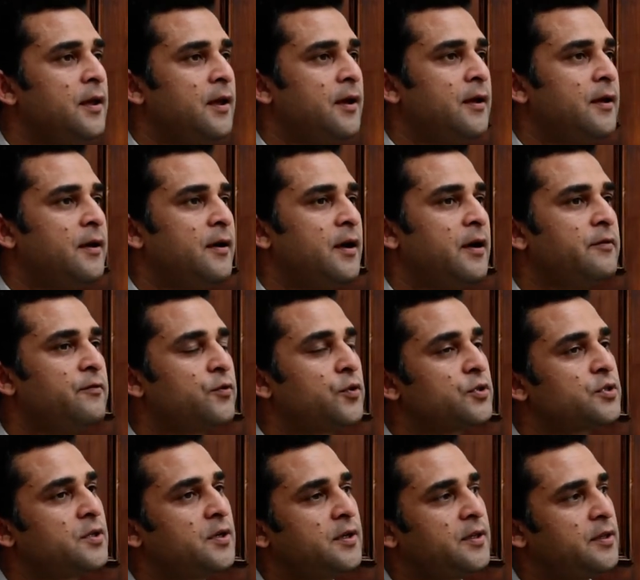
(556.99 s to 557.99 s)

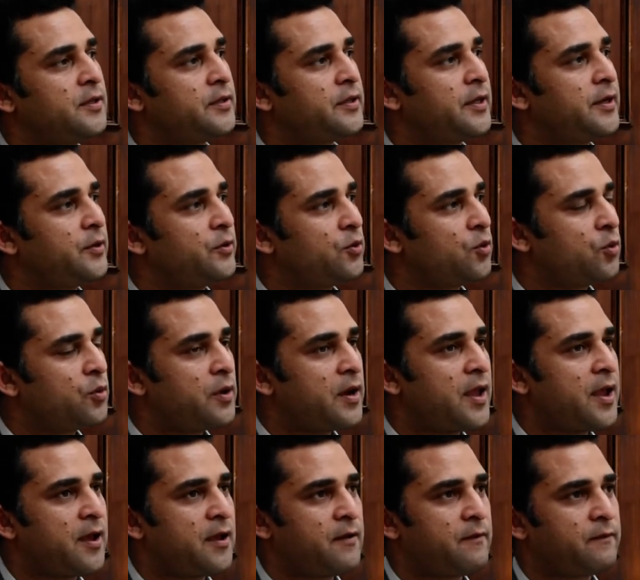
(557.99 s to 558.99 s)
unfortunately, they don't
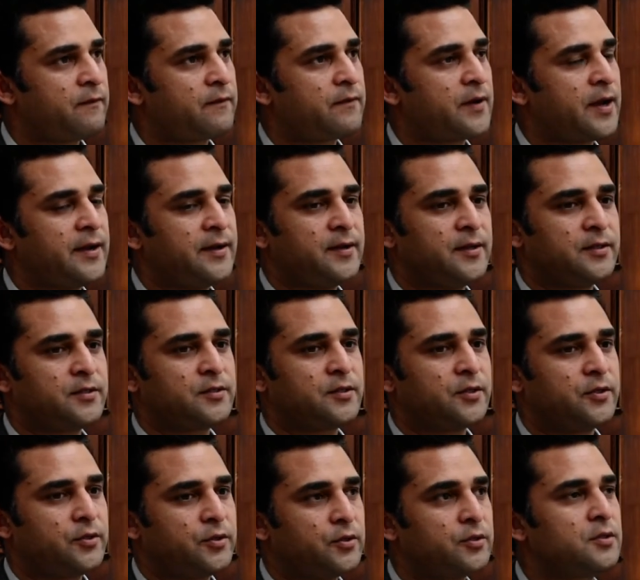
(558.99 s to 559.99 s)
have right
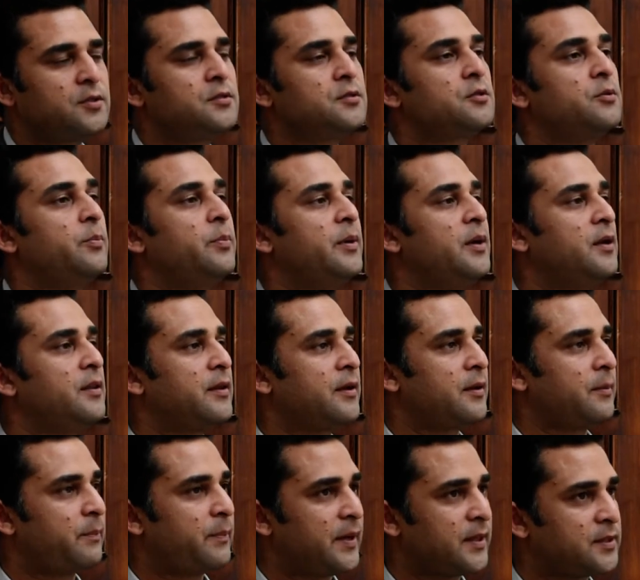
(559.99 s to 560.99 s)
institutions to build the
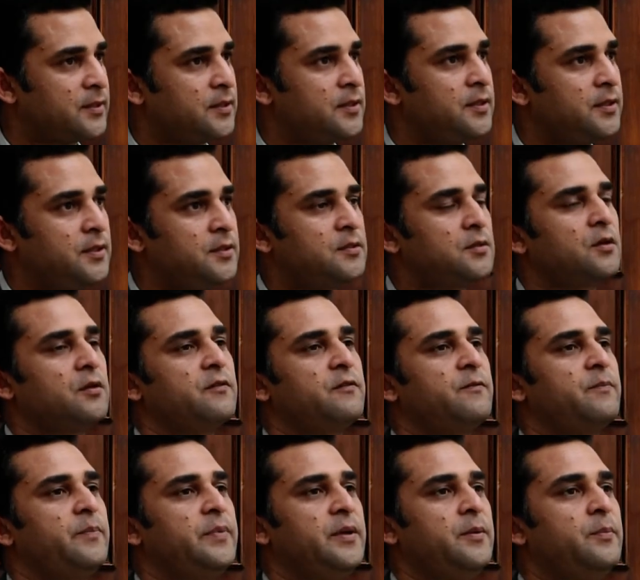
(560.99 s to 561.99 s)
capacities of
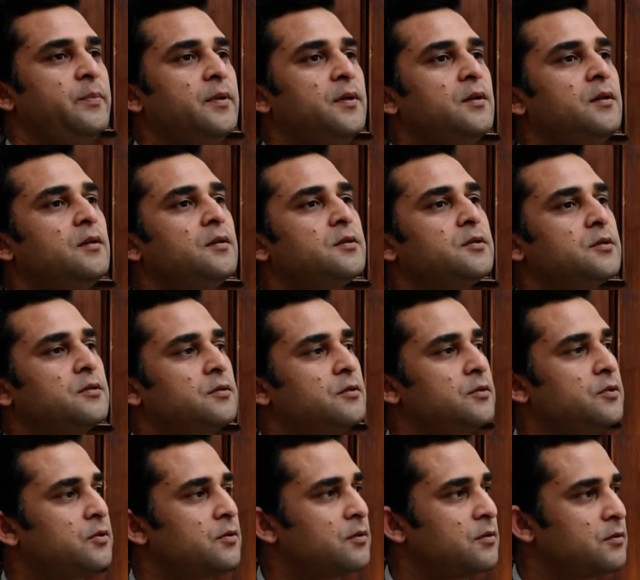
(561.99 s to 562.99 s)
people
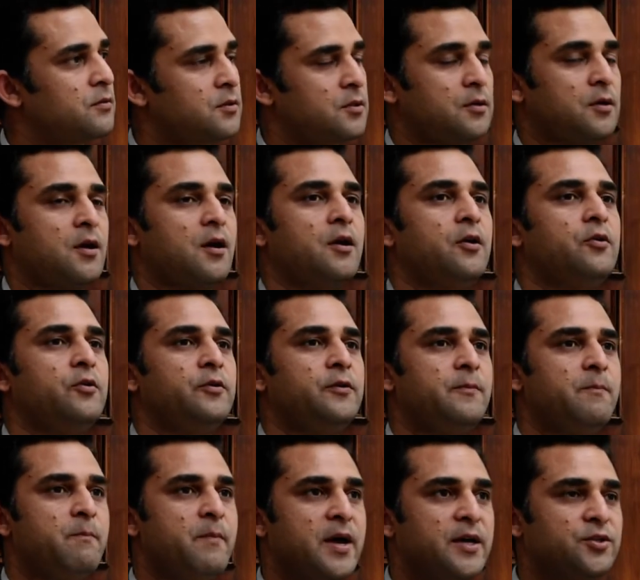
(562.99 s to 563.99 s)
to count,
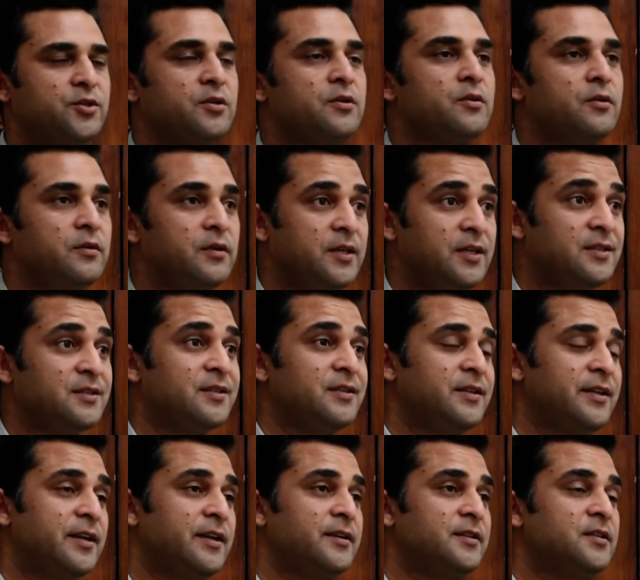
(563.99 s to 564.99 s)
measure on these
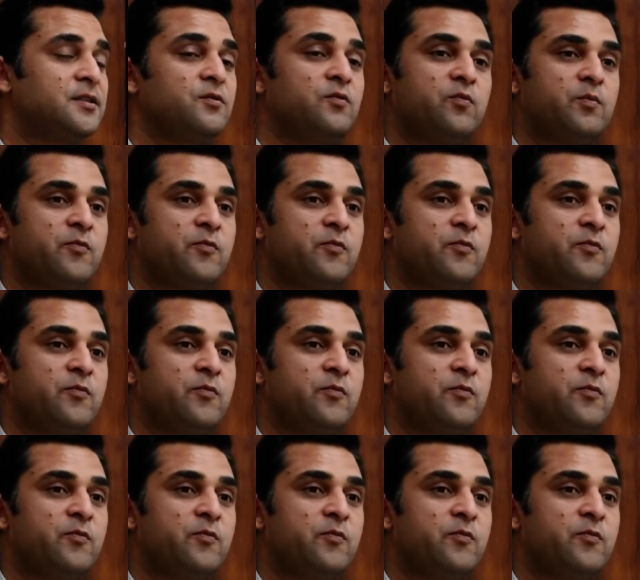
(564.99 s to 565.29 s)
indicators.